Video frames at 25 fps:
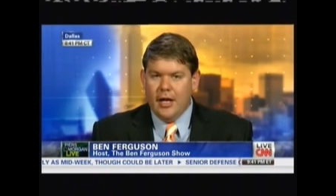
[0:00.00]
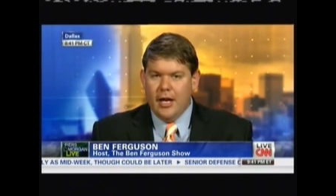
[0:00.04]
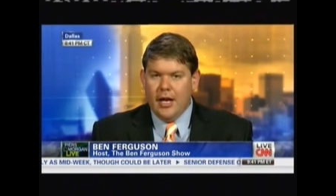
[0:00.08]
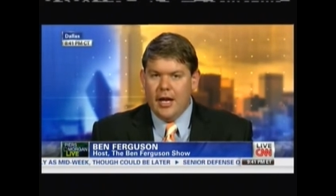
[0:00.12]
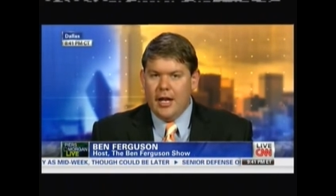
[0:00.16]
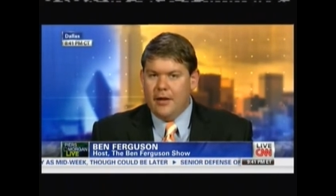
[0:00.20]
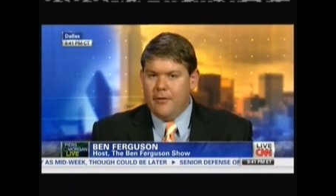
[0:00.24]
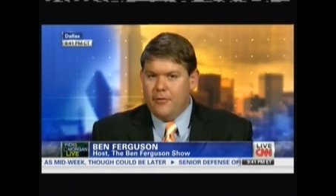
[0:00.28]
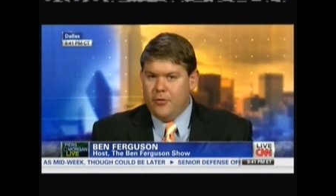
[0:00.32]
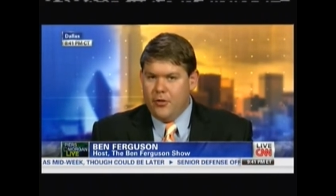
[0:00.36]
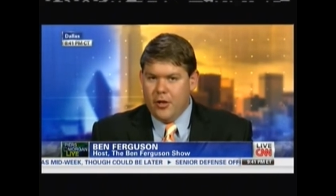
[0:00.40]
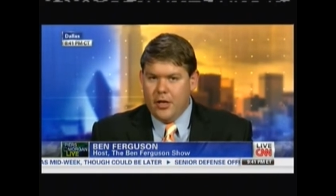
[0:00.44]

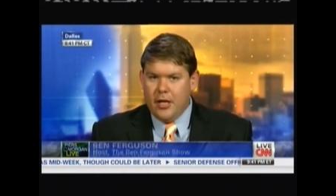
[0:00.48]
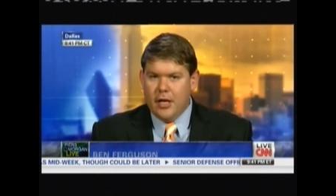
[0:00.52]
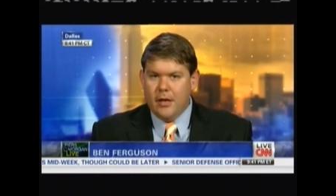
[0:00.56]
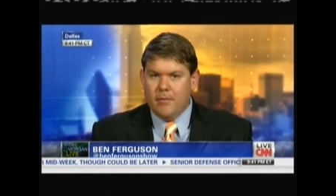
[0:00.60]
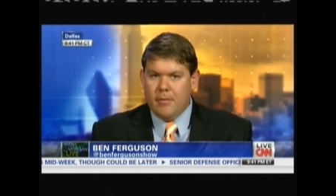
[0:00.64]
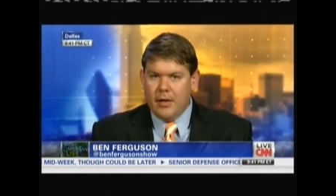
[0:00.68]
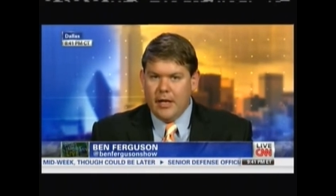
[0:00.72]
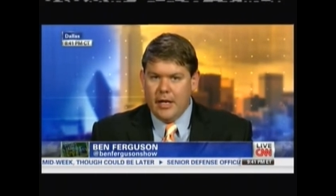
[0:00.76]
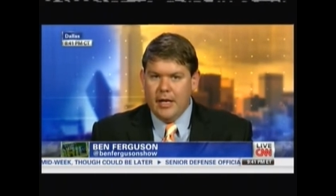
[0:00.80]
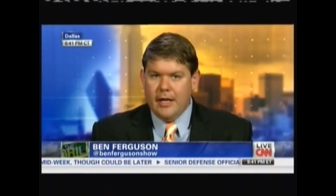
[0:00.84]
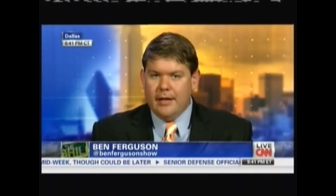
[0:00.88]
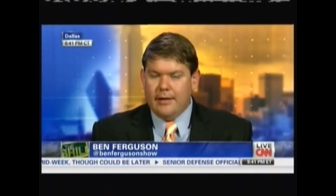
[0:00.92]
And if you give
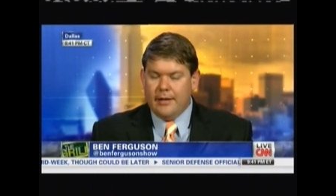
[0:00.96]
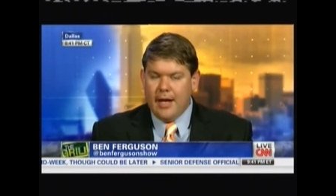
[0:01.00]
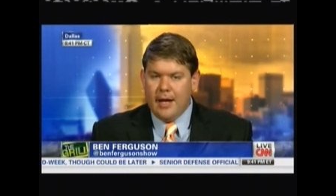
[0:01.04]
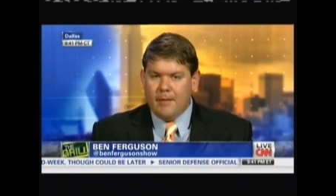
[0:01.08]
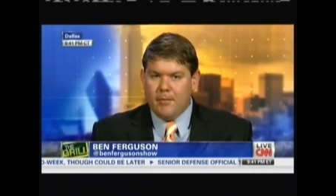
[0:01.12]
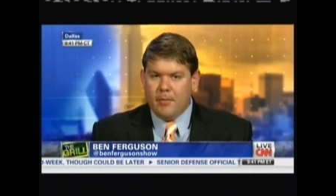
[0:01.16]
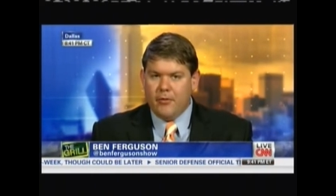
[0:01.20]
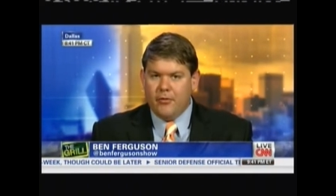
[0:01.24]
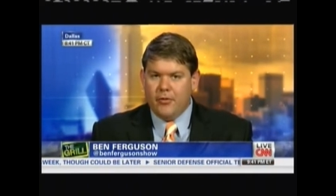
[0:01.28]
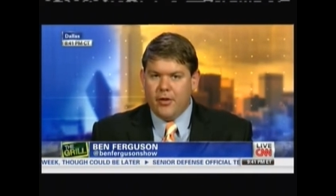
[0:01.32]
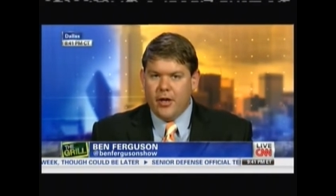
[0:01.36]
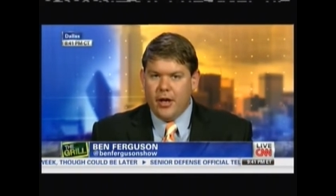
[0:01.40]
him any
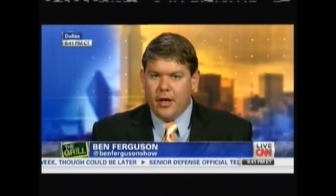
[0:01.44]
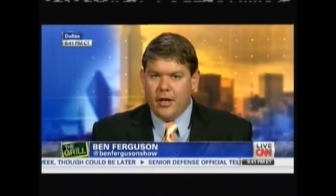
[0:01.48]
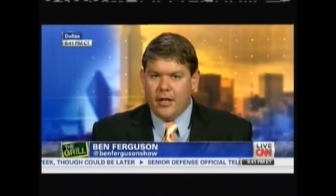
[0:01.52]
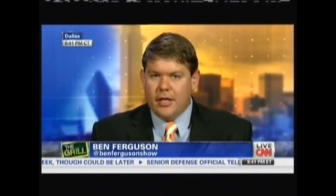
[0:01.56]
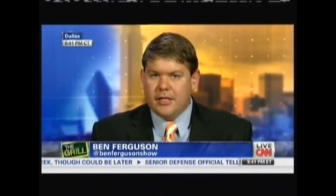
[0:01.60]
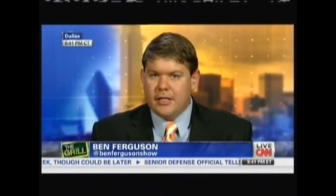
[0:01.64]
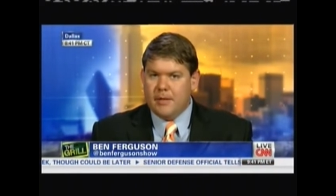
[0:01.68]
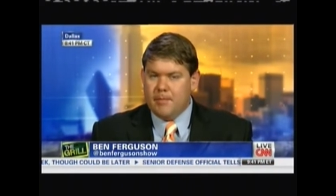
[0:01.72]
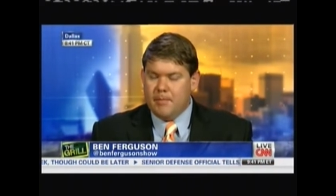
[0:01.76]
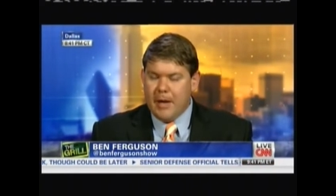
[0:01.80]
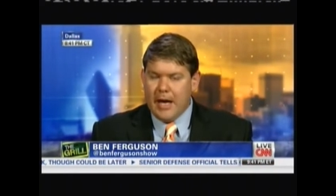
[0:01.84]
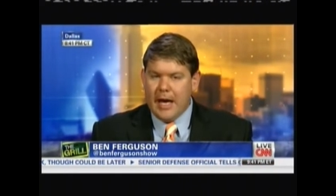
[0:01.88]
type of gun,
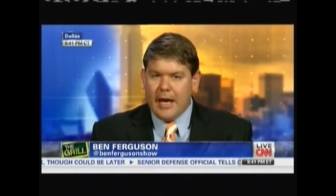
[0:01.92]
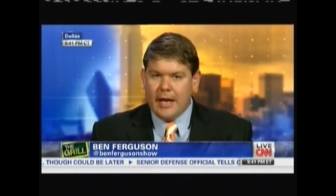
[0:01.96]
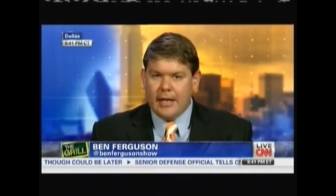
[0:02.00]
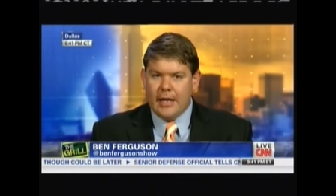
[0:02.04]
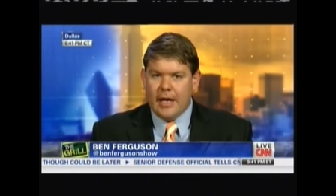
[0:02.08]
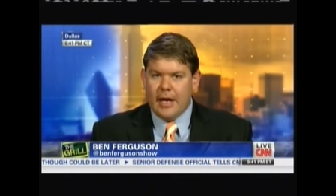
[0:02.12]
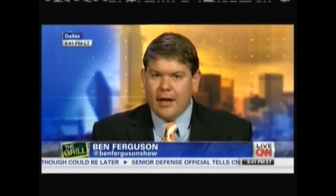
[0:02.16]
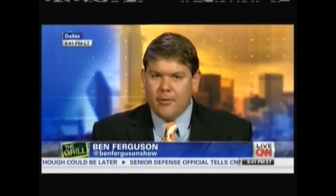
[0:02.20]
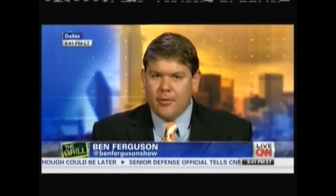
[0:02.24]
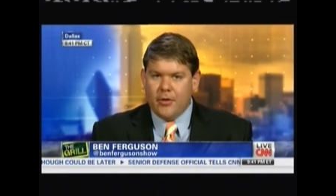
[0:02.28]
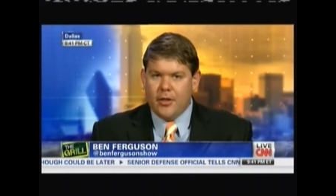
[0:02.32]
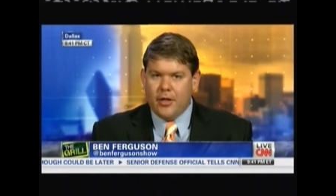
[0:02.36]
he's a bad
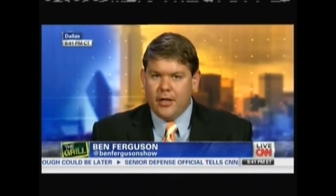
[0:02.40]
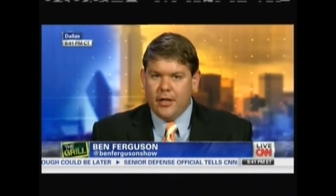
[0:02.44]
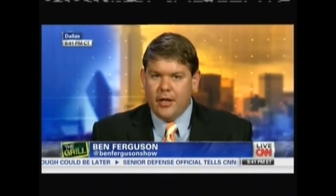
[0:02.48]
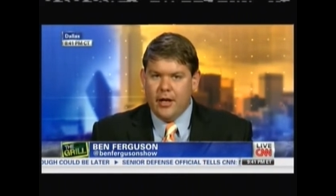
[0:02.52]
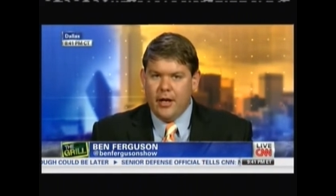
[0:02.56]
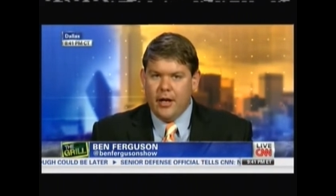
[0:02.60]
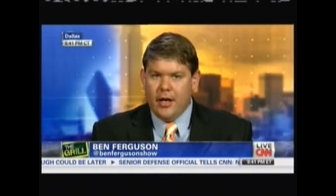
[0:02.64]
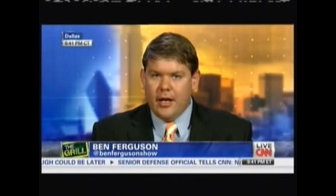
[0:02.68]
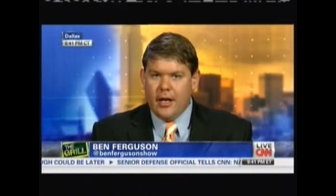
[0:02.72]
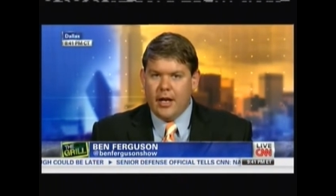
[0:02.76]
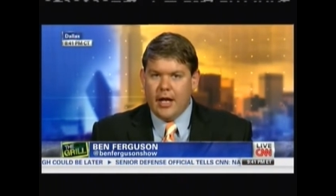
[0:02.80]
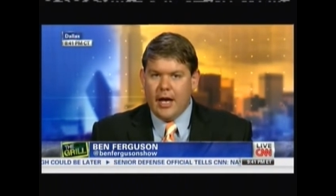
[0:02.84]
guy with a
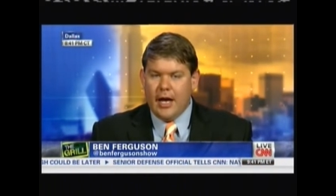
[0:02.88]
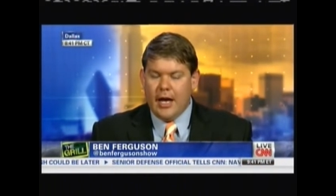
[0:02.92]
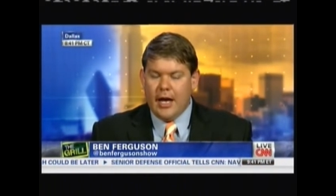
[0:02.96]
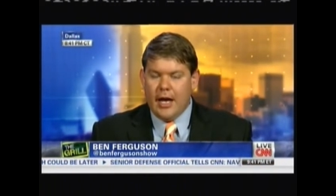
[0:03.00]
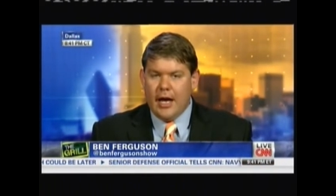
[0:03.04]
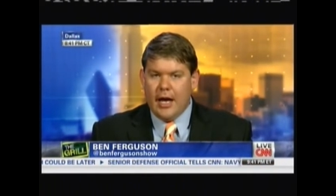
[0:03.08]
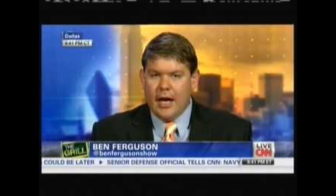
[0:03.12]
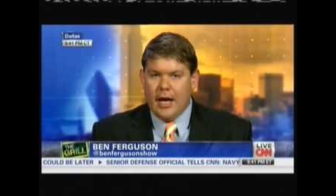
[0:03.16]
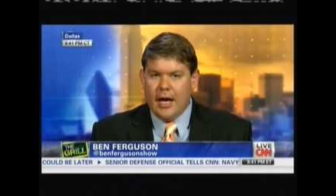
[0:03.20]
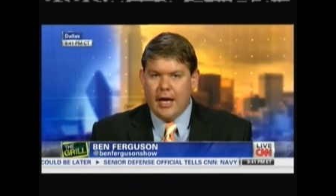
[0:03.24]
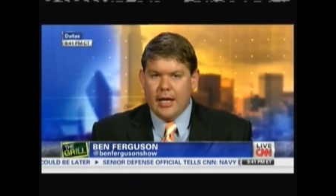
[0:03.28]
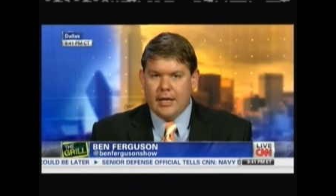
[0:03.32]
gun.
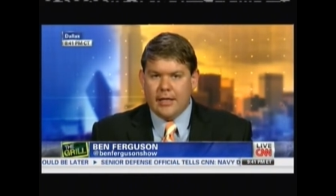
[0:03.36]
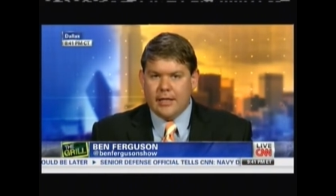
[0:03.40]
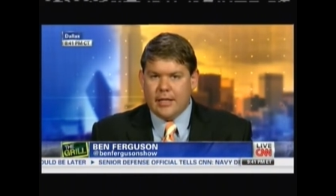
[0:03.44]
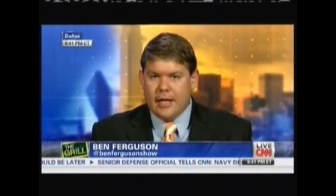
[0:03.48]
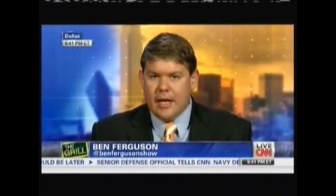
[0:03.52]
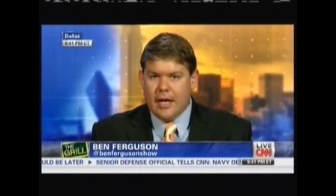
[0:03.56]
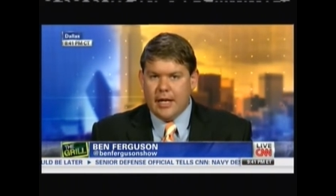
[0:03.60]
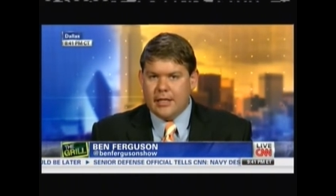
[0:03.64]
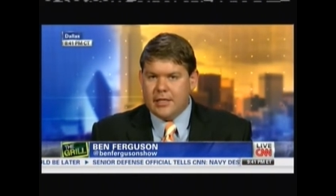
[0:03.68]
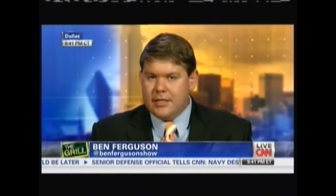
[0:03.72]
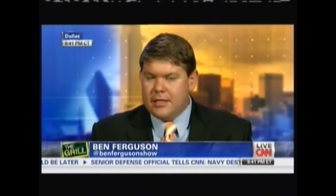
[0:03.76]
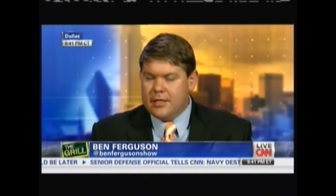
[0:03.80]

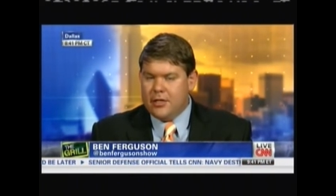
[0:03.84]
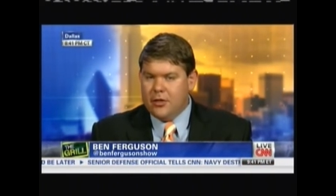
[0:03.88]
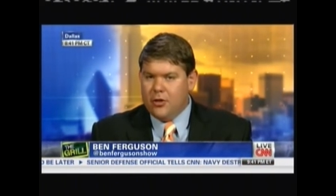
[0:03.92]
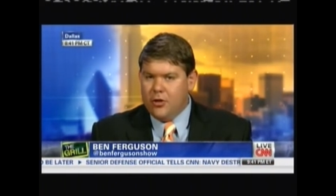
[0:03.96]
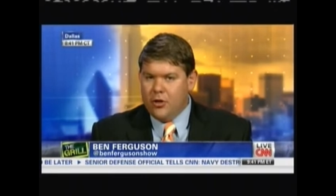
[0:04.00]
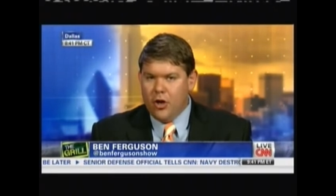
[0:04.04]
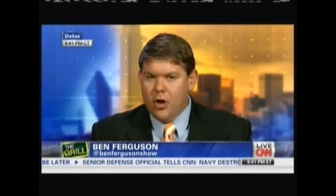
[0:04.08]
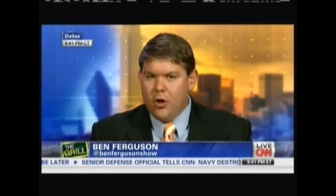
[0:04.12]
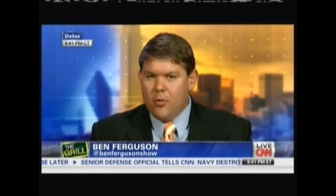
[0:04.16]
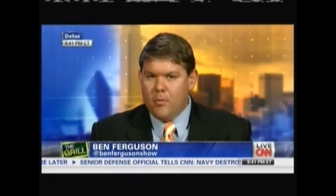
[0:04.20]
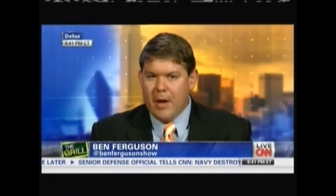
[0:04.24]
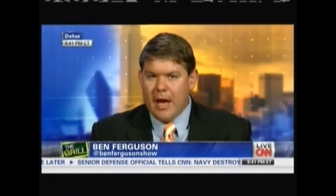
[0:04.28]
I still
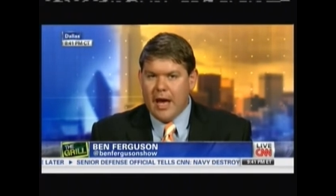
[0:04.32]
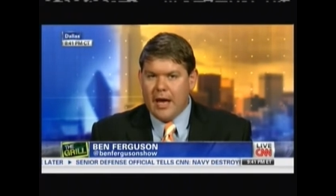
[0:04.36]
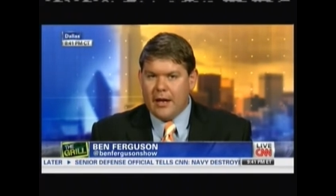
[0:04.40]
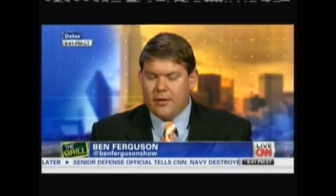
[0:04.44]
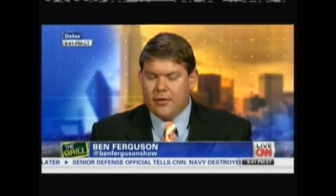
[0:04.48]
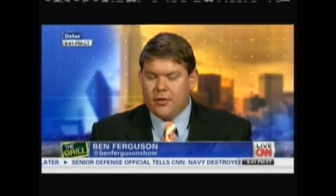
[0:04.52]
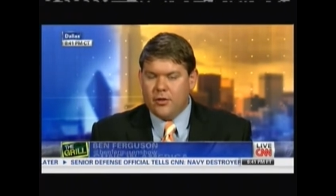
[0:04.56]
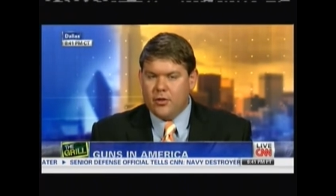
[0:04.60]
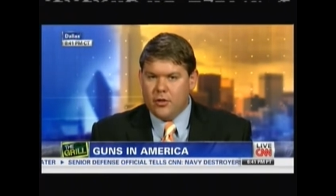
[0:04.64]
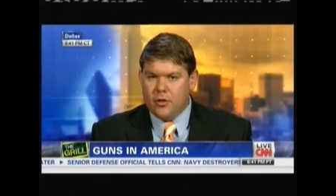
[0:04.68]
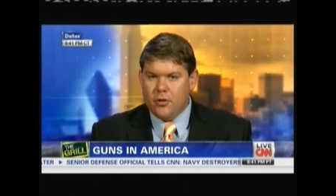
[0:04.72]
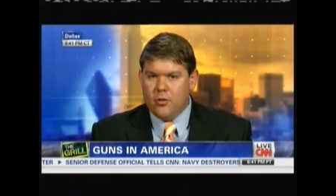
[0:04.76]
go back
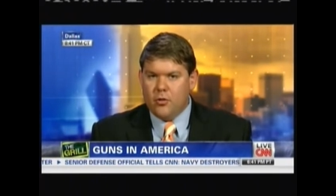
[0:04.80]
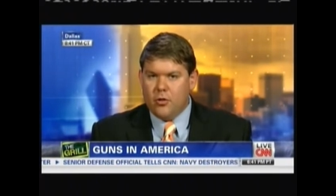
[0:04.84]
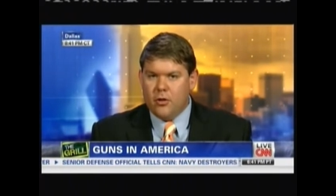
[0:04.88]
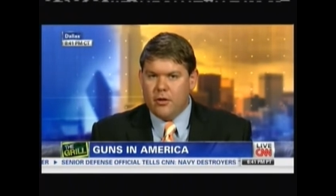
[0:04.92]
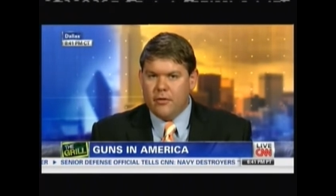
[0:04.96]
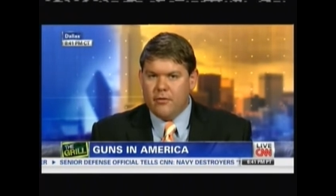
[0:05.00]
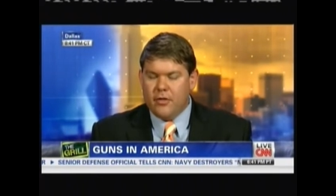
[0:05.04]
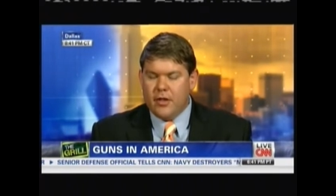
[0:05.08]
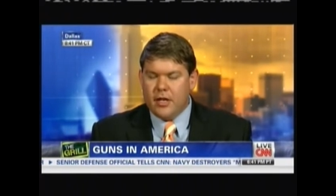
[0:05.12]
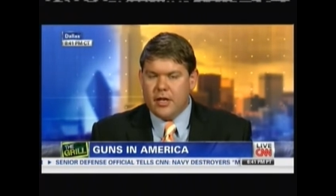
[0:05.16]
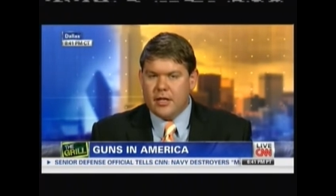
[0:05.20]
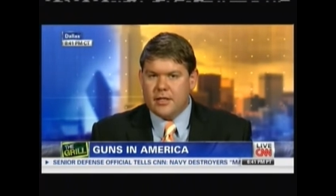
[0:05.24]
to the core
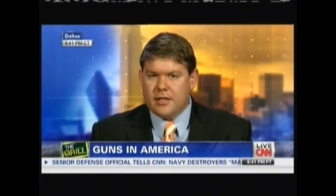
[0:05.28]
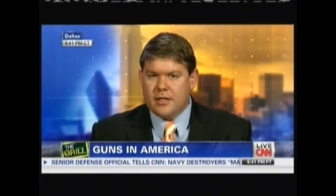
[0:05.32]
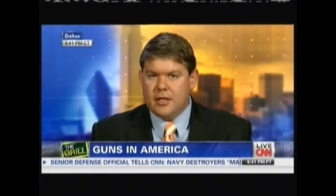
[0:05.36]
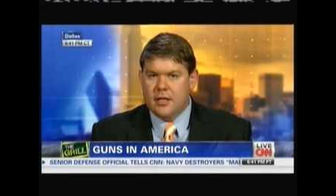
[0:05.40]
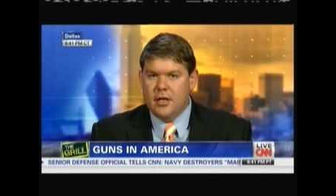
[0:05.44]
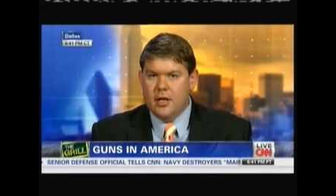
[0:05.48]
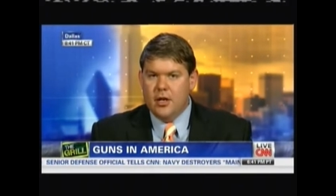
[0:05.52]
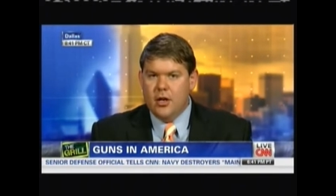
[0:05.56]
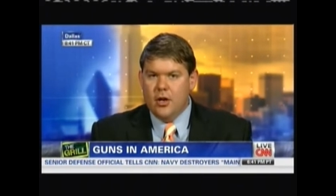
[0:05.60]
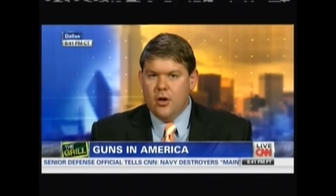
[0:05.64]
of this.